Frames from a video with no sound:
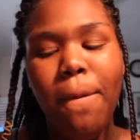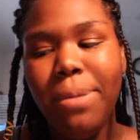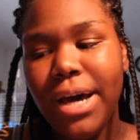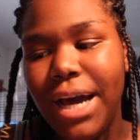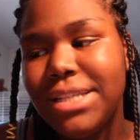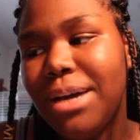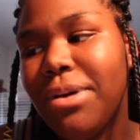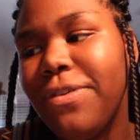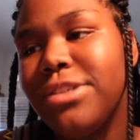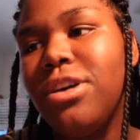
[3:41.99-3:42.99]
But I dab
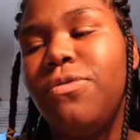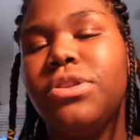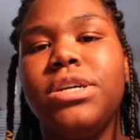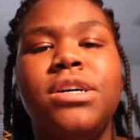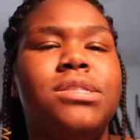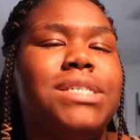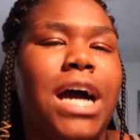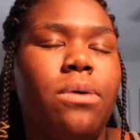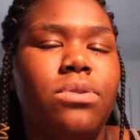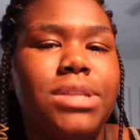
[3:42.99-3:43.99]
my face off with a
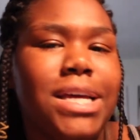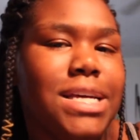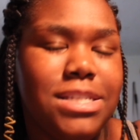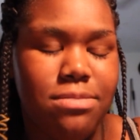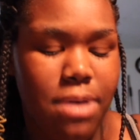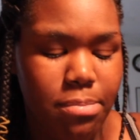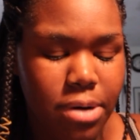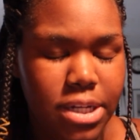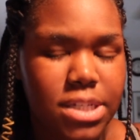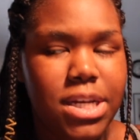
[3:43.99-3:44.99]
towel that isn't my
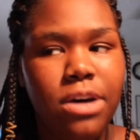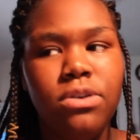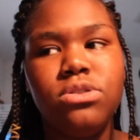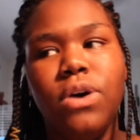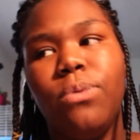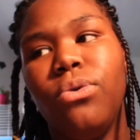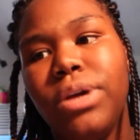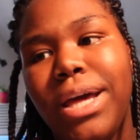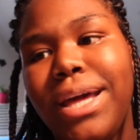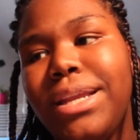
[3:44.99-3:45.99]
body towel so I
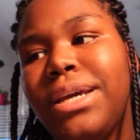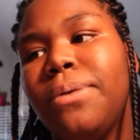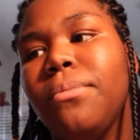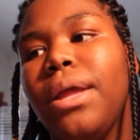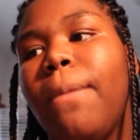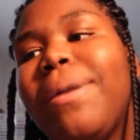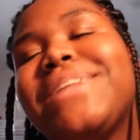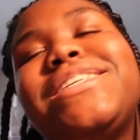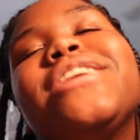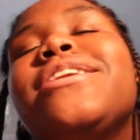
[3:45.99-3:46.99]
won't get any
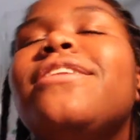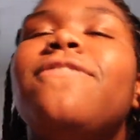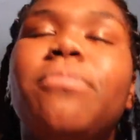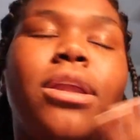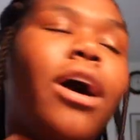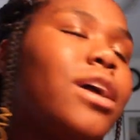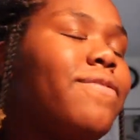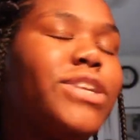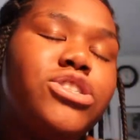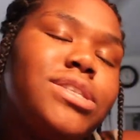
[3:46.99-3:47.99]
bacteria from the long
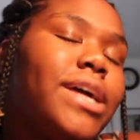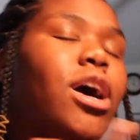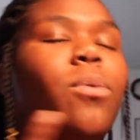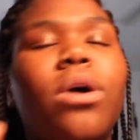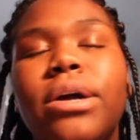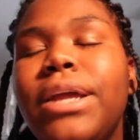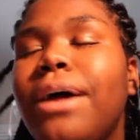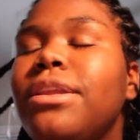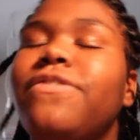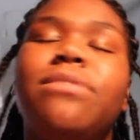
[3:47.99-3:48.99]
adventures I go on
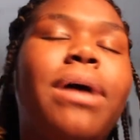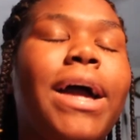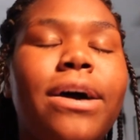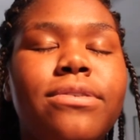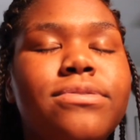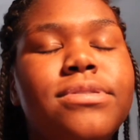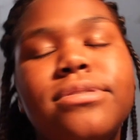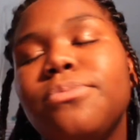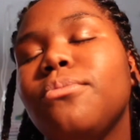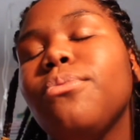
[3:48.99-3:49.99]
leaving my house.